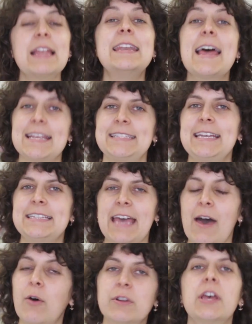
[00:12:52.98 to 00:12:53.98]
less
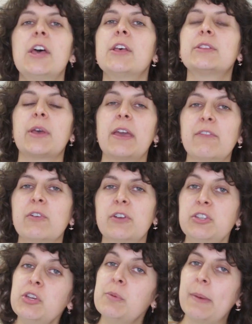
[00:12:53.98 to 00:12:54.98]
detailed. So if you're
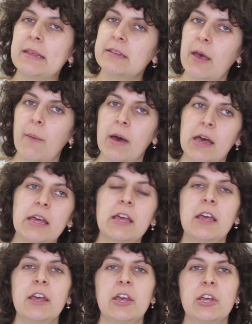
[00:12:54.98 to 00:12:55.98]
a newbie sewer,
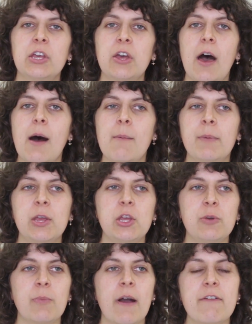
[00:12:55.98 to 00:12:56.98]

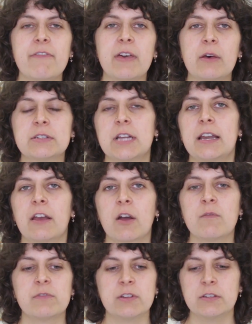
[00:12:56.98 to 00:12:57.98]
you might feel slightly
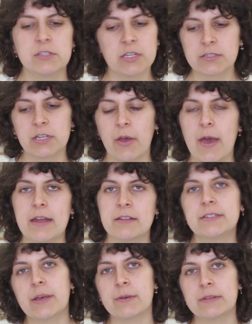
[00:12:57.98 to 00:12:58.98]
unconfident just to go ahead
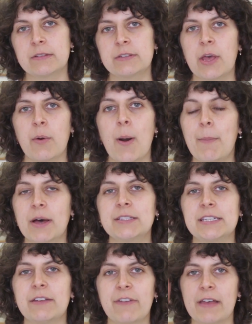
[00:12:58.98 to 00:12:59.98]
and sew a
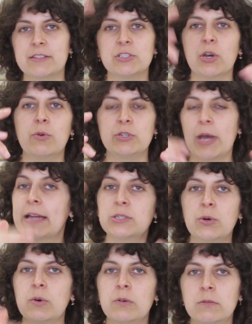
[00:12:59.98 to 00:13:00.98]
button if it hasn't told you
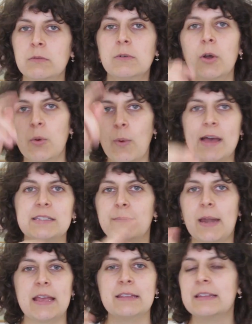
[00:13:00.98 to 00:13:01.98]
at all where to
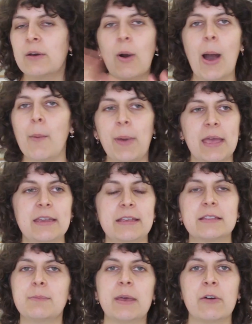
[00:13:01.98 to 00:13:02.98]
place it or how big it
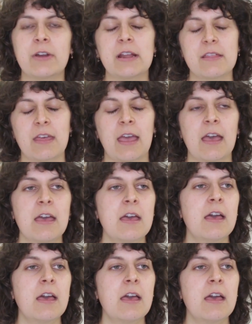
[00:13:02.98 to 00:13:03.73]
needs to be or anything.